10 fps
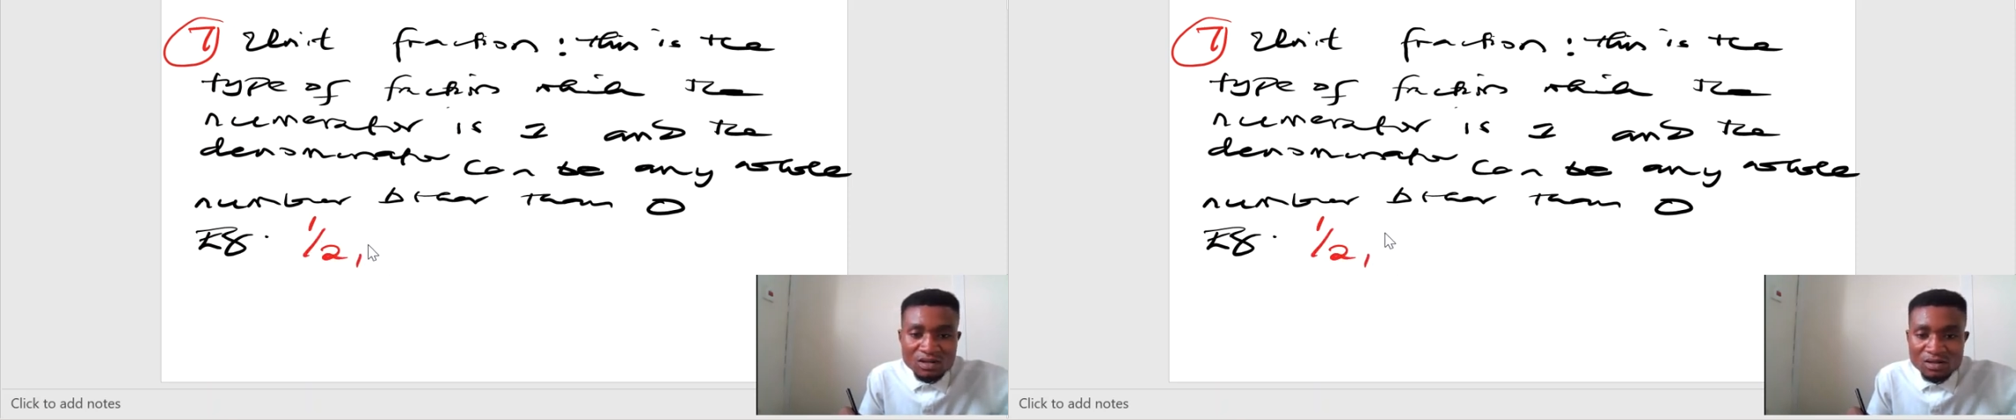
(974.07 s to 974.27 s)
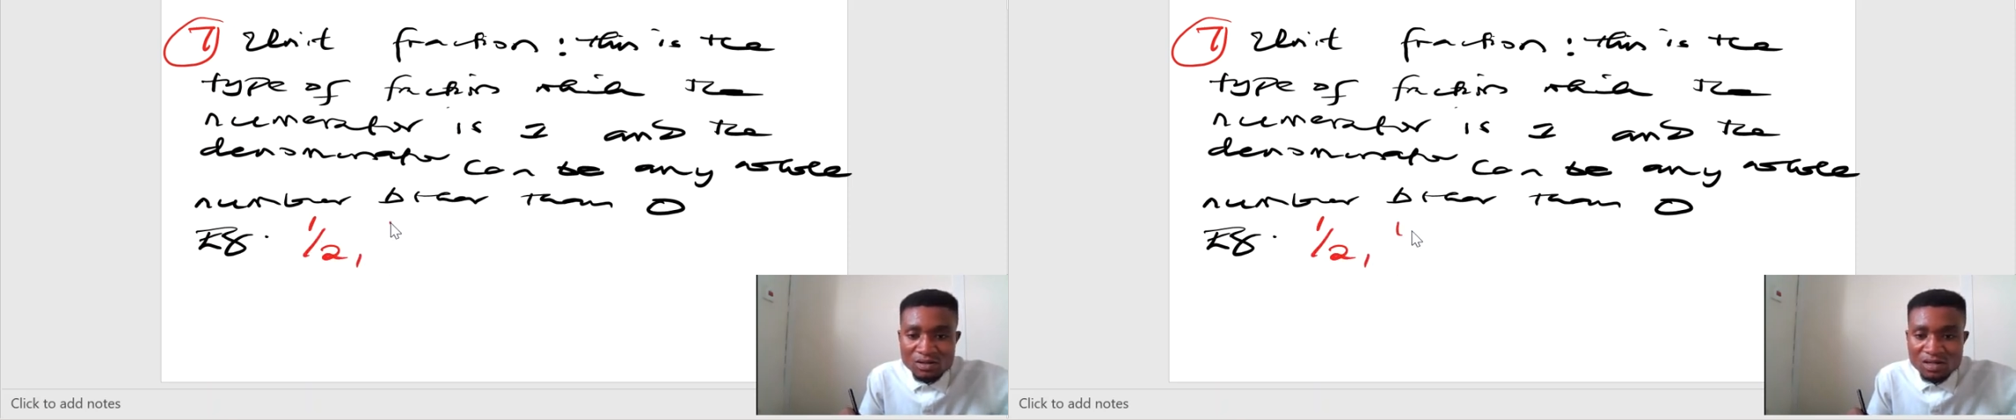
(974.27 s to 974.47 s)

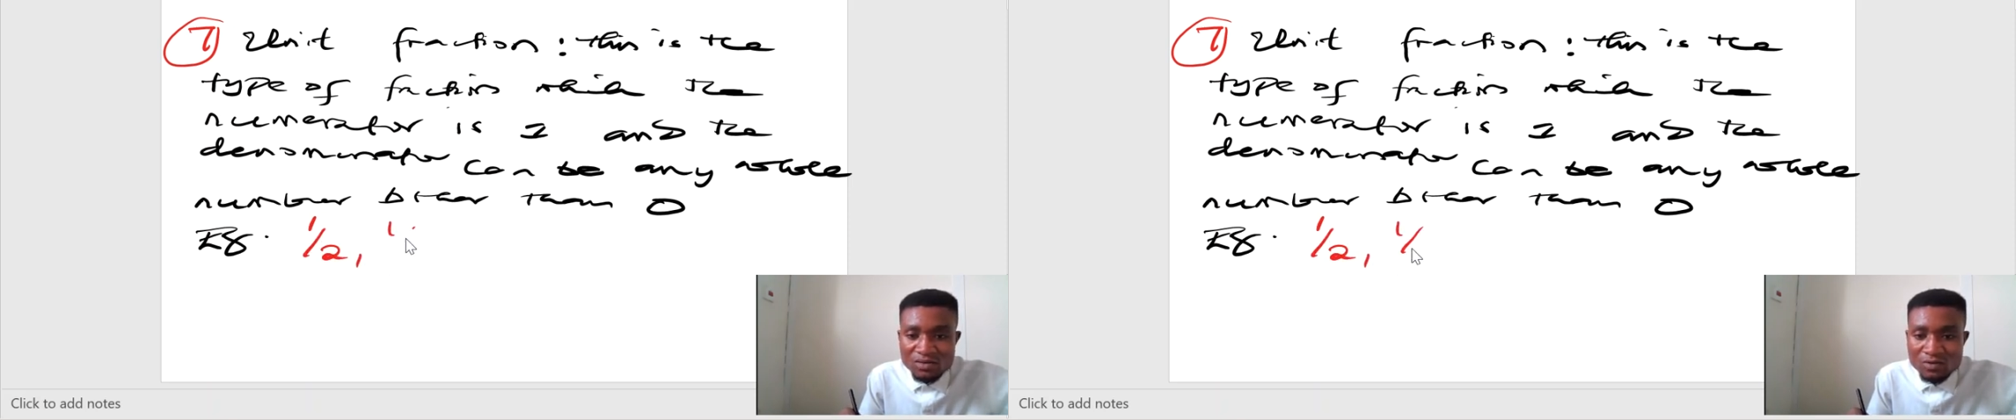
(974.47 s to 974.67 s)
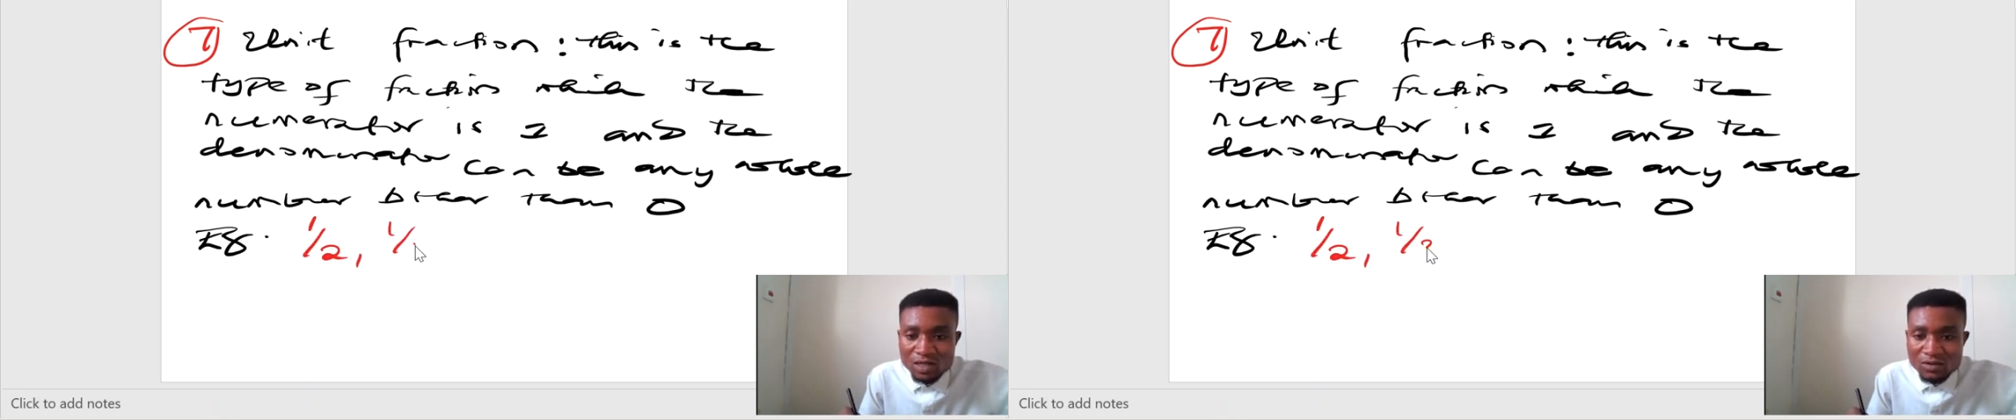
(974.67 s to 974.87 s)
you have
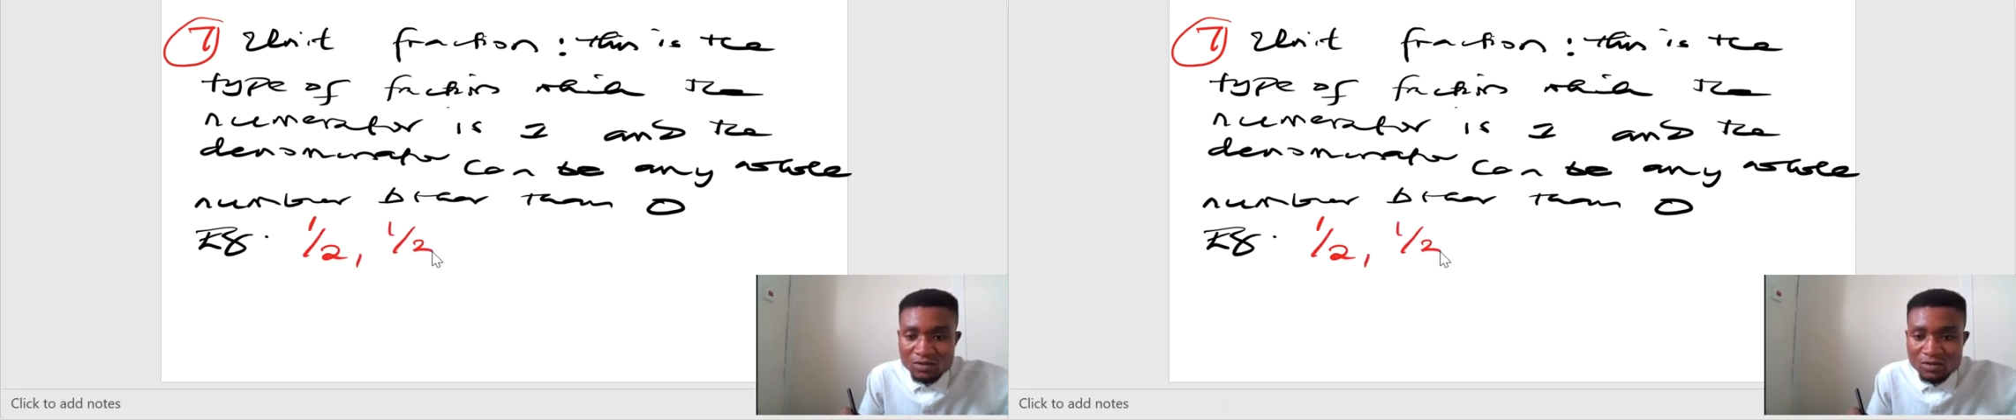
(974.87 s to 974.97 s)
1